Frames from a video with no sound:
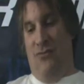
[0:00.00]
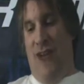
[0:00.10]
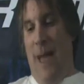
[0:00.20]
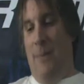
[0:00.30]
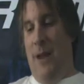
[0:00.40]

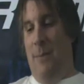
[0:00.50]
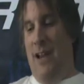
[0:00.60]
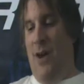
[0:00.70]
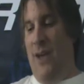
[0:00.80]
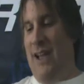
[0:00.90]
rapid
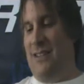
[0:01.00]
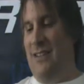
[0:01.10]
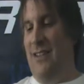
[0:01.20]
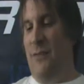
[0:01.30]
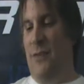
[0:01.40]
amino
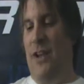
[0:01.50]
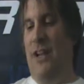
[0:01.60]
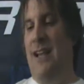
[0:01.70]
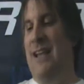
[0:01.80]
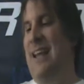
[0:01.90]
acid
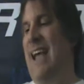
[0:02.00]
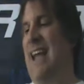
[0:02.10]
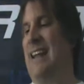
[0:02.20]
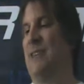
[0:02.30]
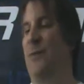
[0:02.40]
delivery,
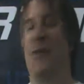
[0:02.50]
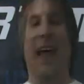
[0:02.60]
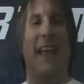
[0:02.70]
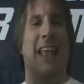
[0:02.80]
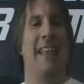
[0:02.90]
and it's
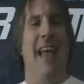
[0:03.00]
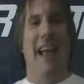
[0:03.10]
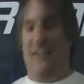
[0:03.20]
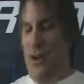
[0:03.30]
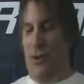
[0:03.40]
fat and
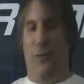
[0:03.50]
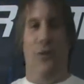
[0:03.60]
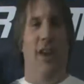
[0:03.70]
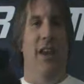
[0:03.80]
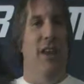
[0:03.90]
lactose
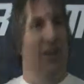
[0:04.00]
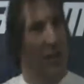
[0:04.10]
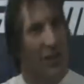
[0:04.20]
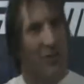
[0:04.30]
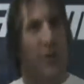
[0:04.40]
free
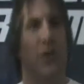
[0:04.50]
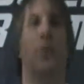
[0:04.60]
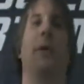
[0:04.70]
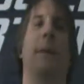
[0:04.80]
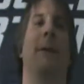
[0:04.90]
for
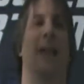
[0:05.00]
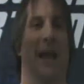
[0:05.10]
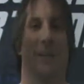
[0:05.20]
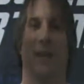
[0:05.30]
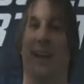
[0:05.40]
you people
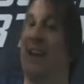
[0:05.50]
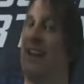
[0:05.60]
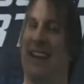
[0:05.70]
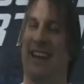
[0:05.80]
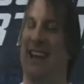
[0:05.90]
like me
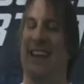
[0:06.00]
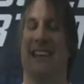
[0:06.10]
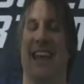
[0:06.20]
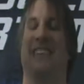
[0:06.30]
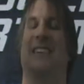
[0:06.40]
that can't
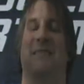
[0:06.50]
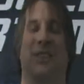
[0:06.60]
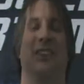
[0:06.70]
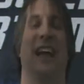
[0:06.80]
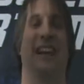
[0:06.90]
take some of
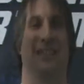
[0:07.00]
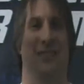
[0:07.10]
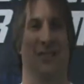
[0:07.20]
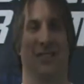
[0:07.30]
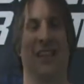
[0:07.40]
your
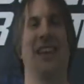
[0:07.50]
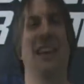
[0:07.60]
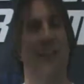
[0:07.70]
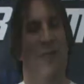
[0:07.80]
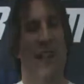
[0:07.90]
lactose.
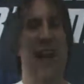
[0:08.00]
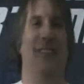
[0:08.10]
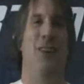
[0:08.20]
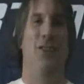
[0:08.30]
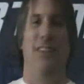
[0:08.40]
If you're
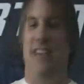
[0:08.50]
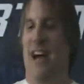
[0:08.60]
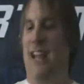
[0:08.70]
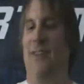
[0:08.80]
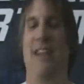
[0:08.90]
lactose
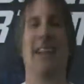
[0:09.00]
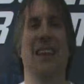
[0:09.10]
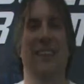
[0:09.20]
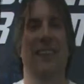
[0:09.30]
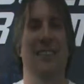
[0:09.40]
intolerant,
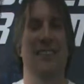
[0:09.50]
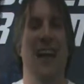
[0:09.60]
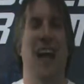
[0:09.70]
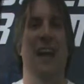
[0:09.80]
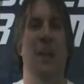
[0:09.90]
this is
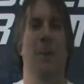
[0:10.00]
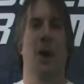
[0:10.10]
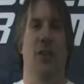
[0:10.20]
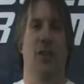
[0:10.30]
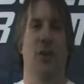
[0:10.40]
not going to
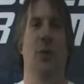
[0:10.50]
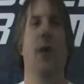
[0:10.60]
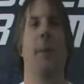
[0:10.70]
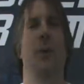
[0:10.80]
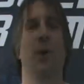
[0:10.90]
bother you.
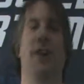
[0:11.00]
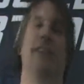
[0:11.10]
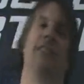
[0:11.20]
Put it